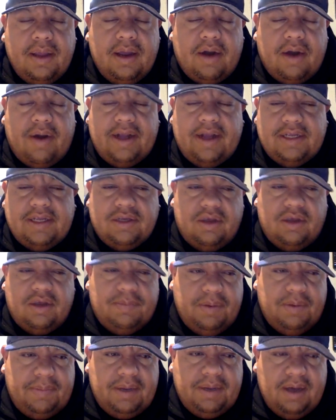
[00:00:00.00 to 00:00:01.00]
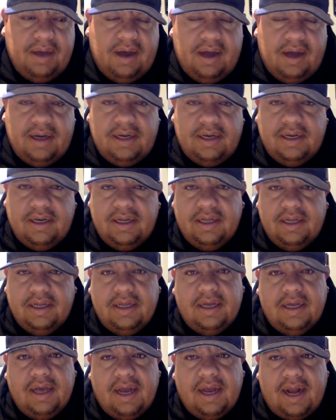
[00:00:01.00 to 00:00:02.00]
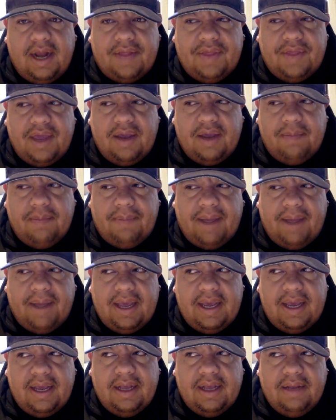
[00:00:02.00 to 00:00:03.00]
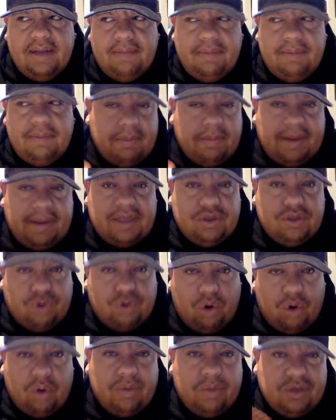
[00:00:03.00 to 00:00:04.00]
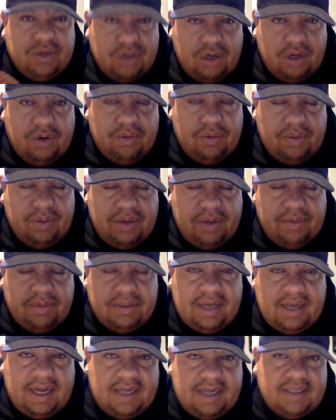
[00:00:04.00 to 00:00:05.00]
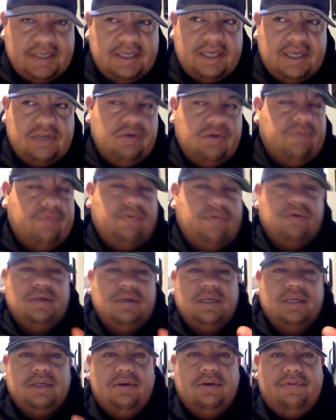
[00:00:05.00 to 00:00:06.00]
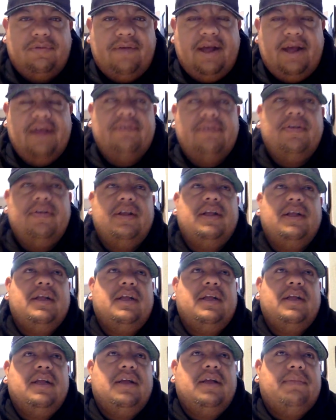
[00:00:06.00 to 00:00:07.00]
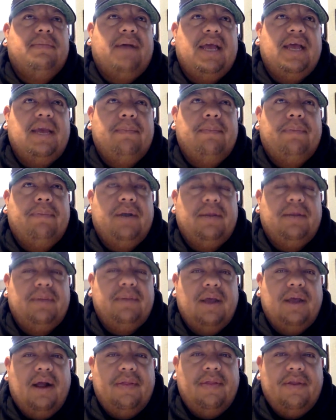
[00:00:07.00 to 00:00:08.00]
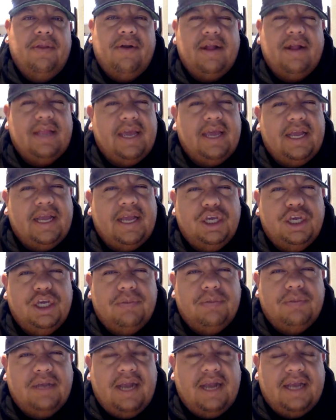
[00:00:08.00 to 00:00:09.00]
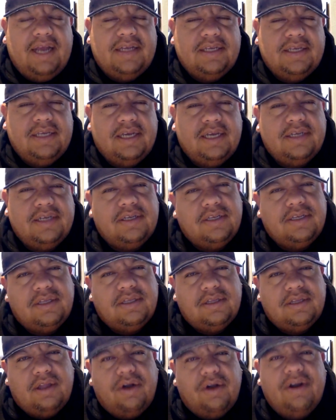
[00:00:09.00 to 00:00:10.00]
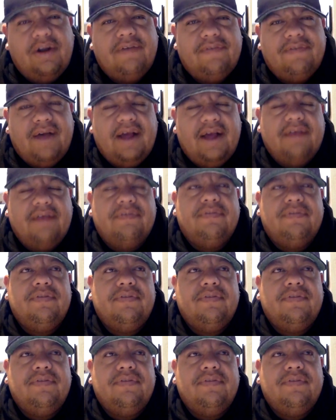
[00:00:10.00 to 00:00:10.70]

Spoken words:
All right. So you put me on, and I think remember my score was low. It was like a 604, 605. By him putting me on there, I think it jumped to like 635,